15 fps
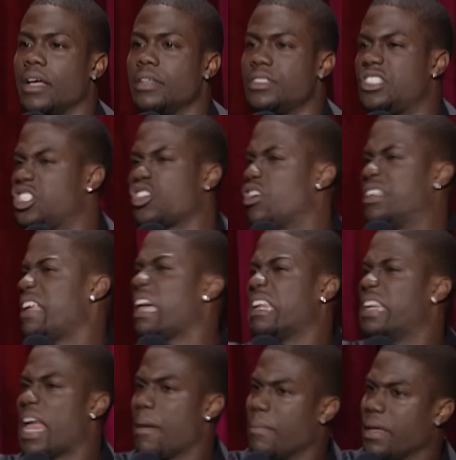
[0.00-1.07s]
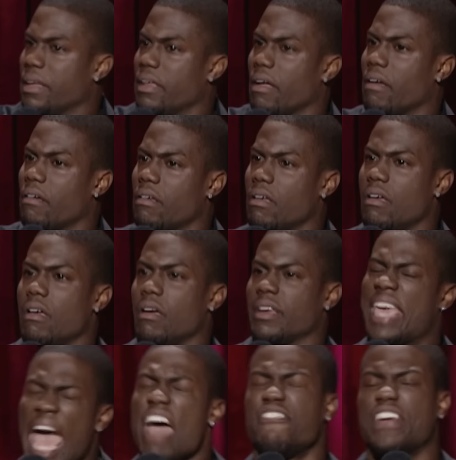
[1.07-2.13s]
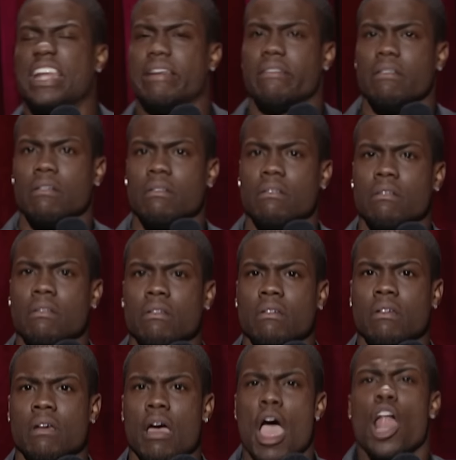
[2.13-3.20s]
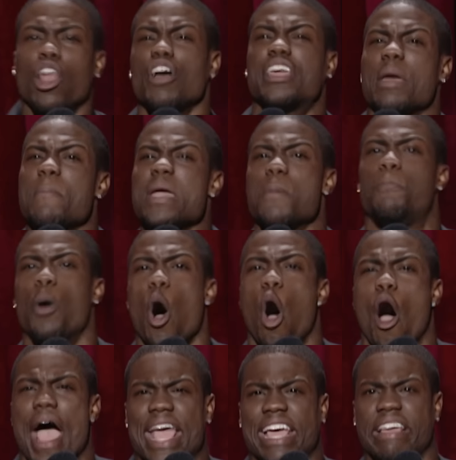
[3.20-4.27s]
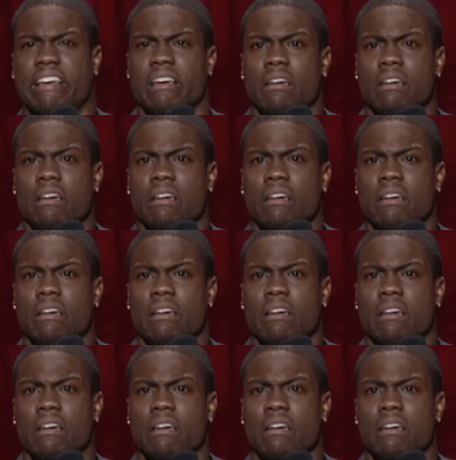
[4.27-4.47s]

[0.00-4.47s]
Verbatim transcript: She started yelling at me. You know. Kevin, look at me, boy.